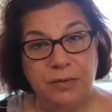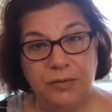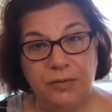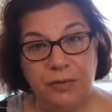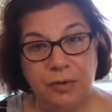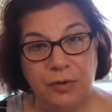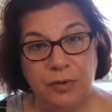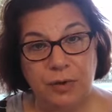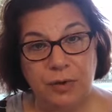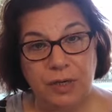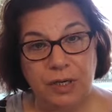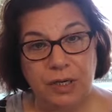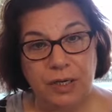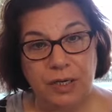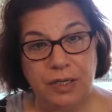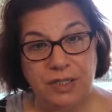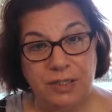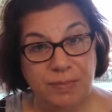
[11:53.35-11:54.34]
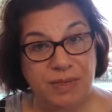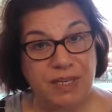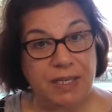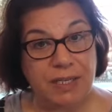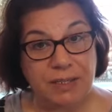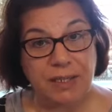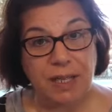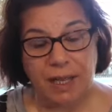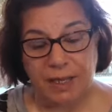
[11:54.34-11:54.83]
for a
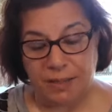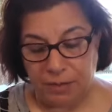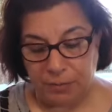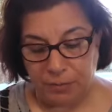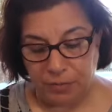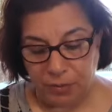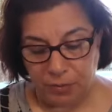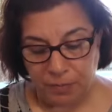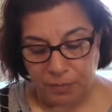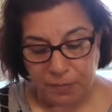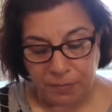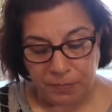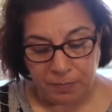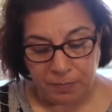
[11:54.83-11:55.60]
spirit animal.